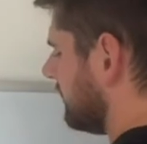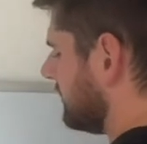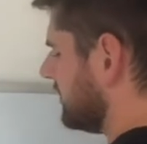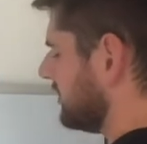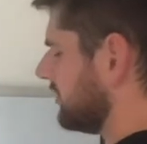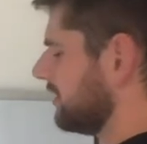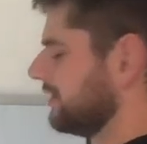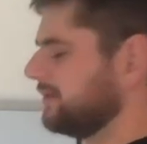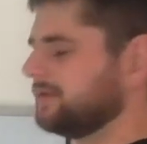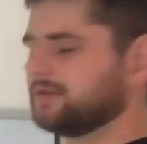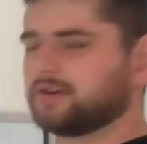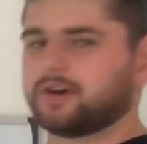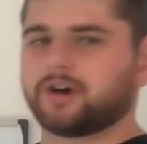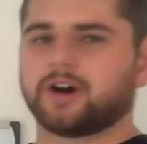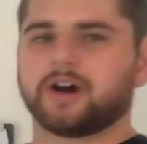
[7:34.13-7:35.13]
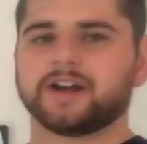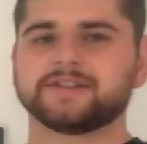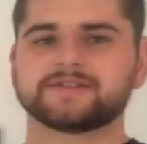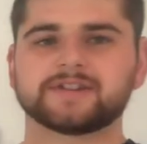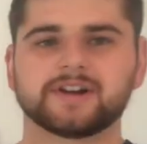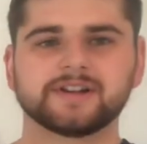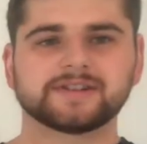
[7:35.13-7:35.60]
you know,
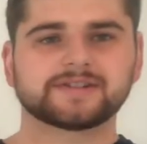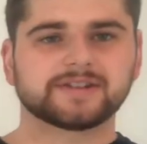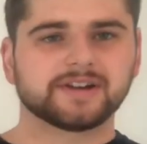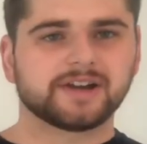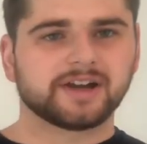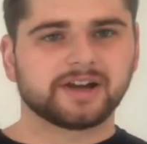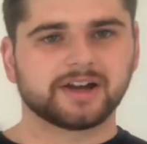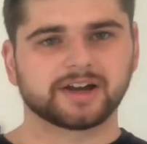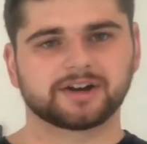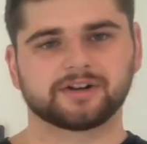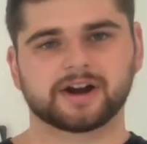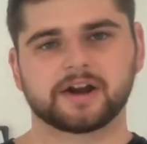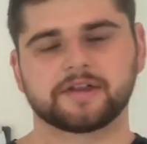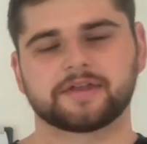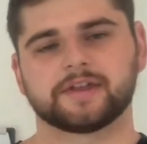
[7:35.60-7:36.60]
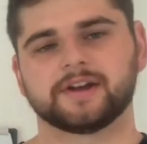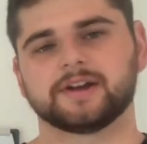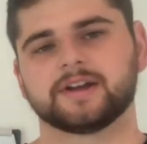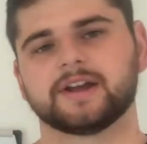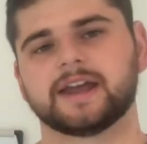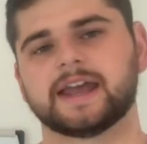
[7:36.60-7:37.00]
hindsight's a great thing,